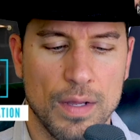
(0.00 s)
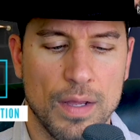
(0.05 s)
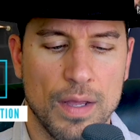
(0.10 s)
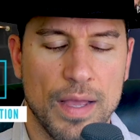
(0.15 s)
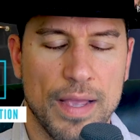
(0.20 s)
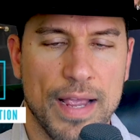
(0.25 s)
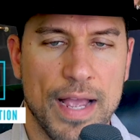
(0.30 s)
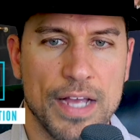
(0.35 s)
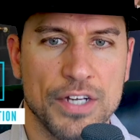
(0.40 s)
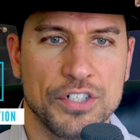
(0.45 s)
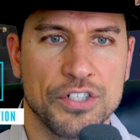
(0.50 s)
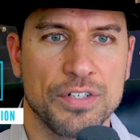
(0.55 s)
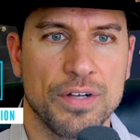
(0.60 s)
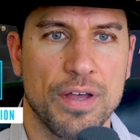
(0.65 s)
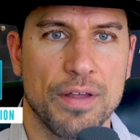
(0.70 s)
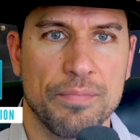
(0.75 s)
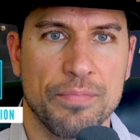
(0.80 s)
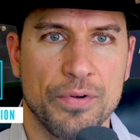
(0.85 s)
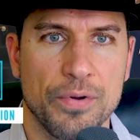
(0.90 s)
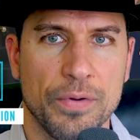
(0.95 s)
Hey guys,
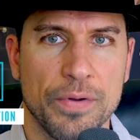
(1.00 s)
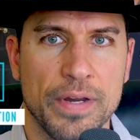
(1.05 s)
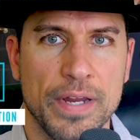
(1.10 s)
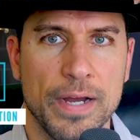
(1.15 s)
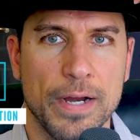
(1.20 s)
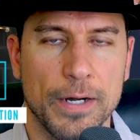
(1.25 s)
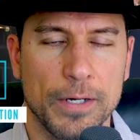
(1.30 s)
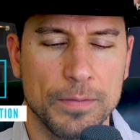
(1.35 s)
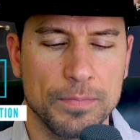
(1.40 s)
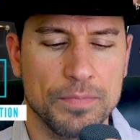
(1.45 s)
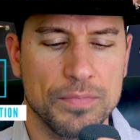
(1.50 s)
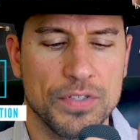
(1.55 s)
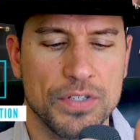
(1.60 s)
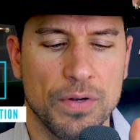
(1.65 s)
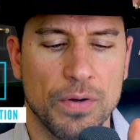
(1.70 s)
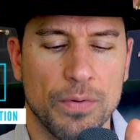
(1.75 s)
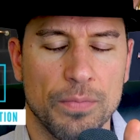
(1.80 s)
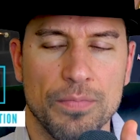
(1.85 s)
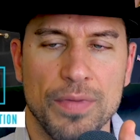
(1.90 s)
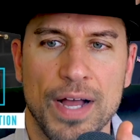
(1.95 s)
Sean Pruitt here.
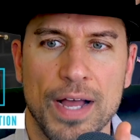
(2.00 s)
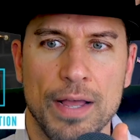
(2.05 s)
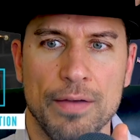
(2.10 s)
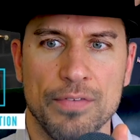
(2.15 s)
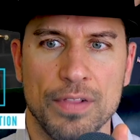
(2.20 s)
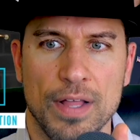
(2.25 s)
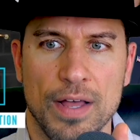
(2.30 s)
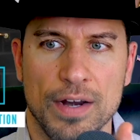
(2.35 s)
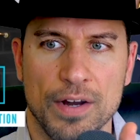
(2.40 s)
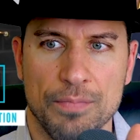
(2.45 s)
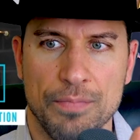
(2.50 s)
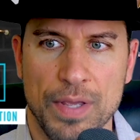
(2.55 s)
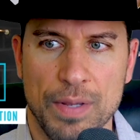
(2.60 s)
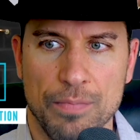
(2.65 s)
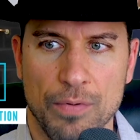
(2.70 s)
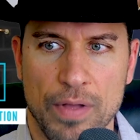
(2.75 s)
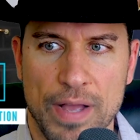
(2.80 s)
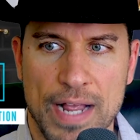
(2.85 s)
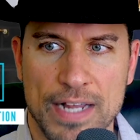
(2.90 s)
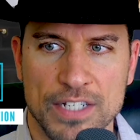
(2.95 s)
So I have a lot of
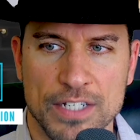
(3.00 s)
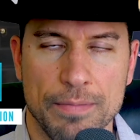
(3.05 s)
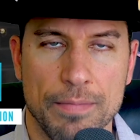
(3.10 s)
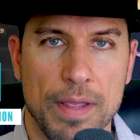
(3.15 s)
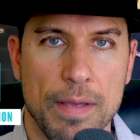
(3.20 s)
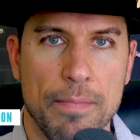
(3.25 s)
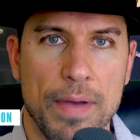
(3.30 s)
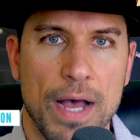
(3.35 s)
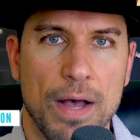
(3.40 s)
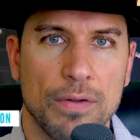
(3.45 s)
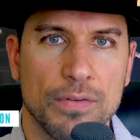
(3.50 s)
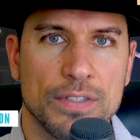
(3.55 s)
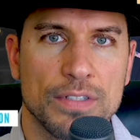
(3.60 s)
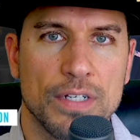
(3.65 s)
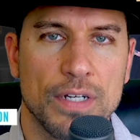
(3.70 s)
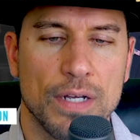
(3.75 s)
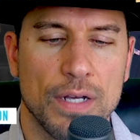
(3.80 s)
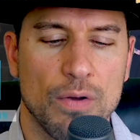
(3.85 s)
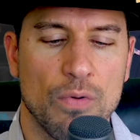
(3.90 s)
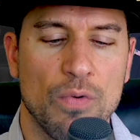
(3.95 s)
people asking me
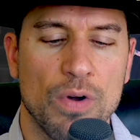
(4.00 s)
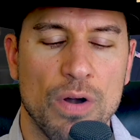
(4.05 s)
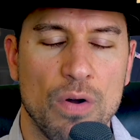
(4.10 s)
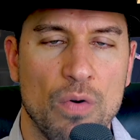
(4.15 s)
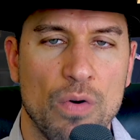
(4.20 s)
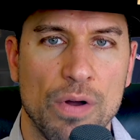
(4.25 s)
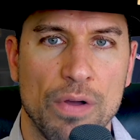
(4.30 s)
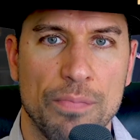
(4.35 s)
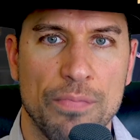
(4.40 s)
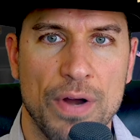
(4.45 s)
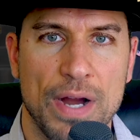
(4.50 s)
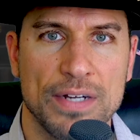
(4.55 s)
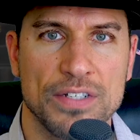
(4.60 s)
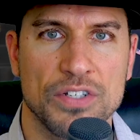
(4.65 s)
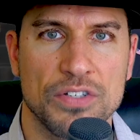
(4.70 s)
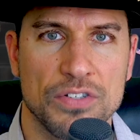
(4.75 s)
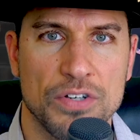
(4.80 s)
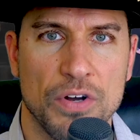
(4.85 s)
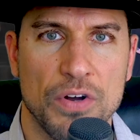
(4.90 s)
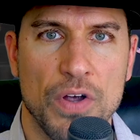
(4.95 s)
about where oil
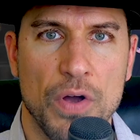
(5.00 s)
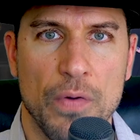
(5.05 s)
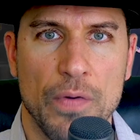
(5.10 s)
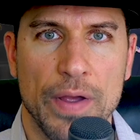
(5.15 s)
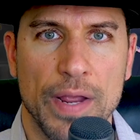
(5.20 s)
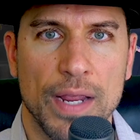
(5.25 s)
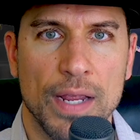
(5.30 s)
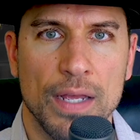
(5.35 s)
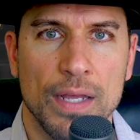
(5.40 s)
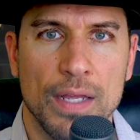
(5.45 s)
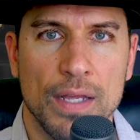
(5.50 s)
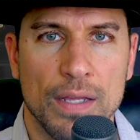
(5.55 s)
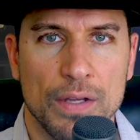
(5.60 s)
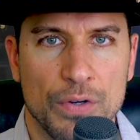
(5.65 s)
prices are going,